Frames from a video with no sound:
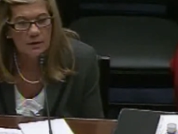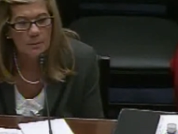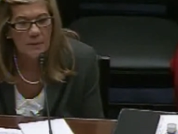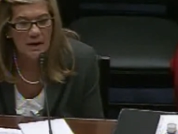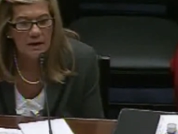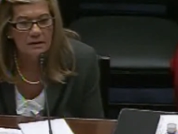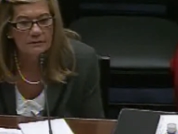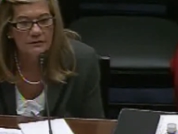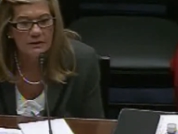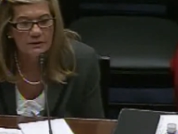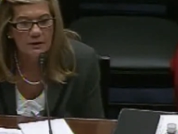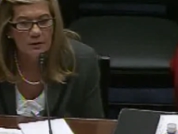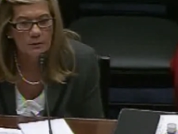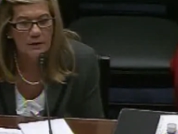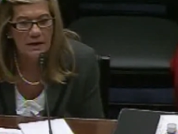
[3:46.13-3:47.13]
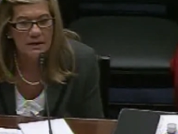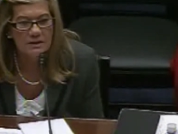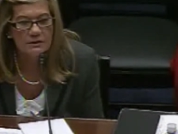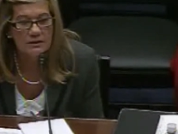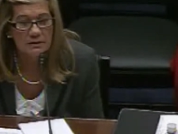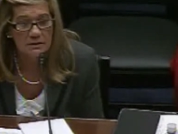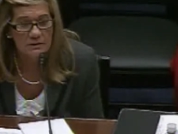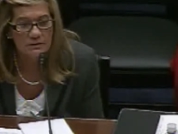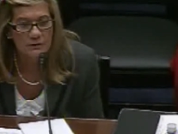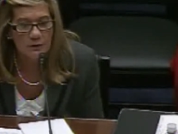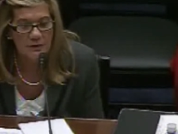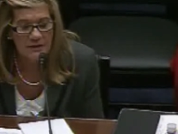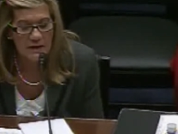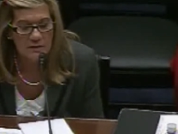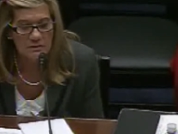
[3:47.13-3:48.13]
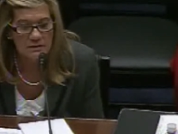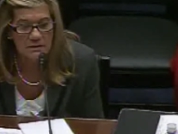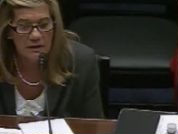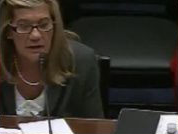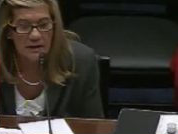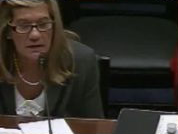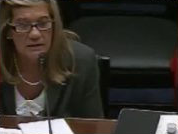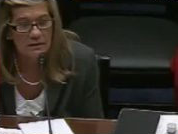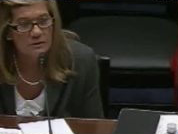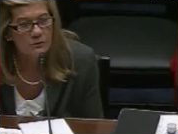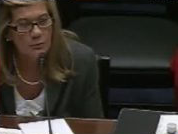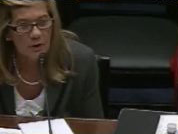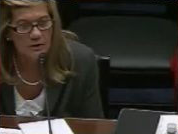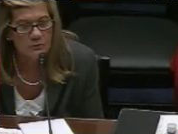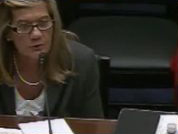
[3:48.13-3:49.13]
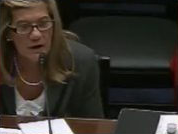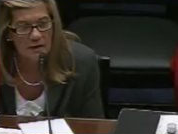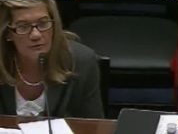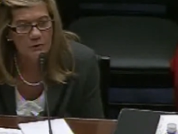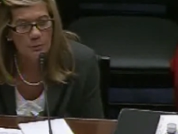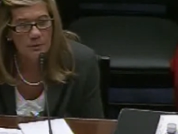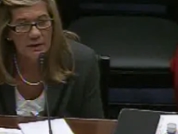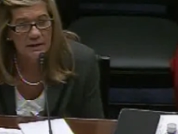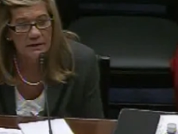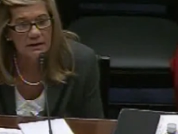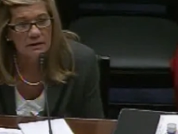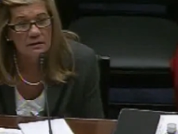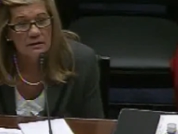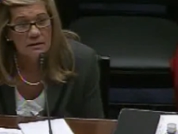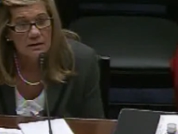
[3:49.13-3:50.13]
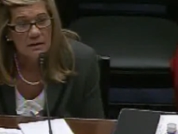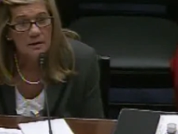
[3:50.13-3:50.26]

the amount of the donation in 2008 into our travel money.